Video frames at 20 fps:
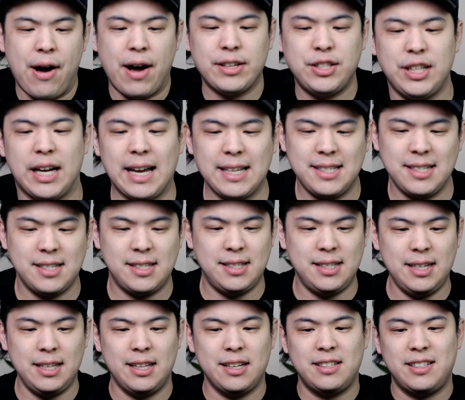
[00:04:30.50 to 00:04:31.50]
as you guys can
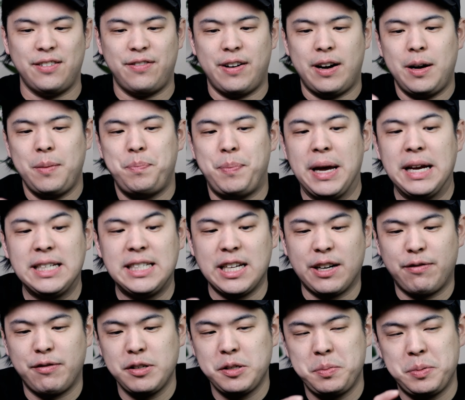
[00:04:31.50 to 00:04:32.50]
see, there's a very big
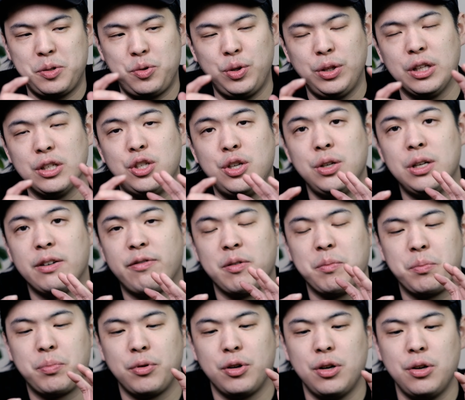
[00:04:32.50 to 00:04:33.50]
difference between the 2
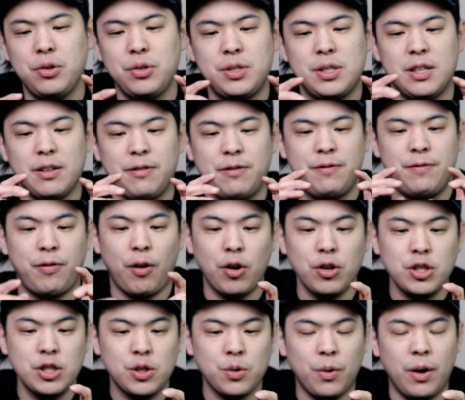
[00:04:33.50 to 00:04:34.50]
different brews. The
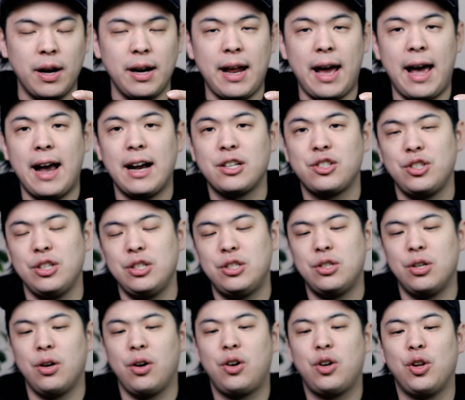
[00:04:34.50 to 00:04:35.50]
first one actually
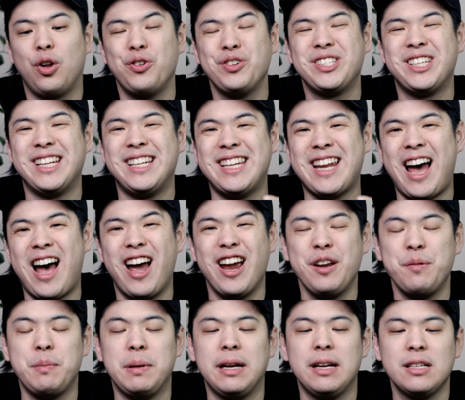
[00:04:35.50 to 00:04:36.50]
took close to
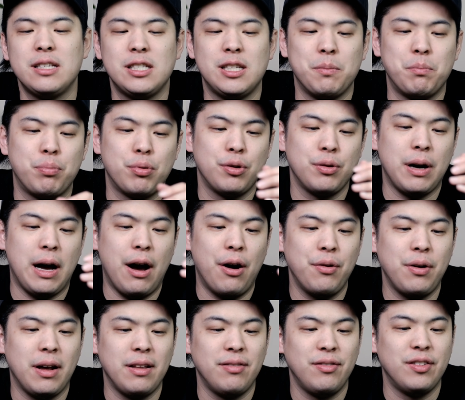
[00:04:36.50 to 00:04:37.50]
9 minutes to brew
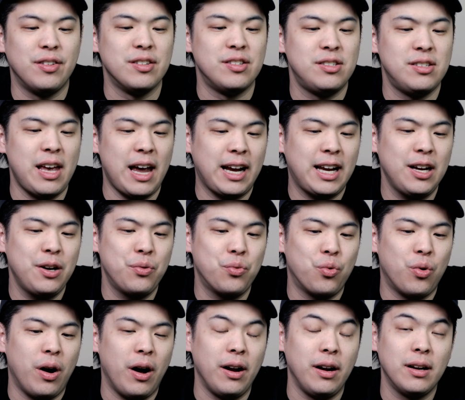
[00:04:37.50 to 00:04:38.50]
out, and then the second
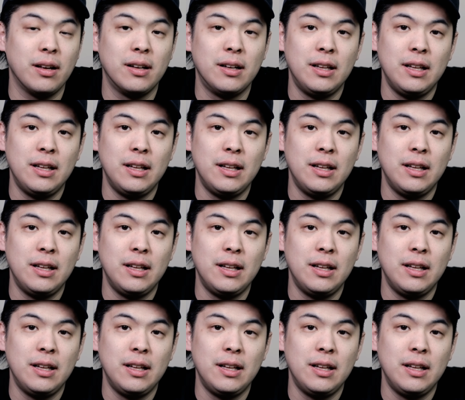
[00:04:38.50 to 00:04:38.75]
one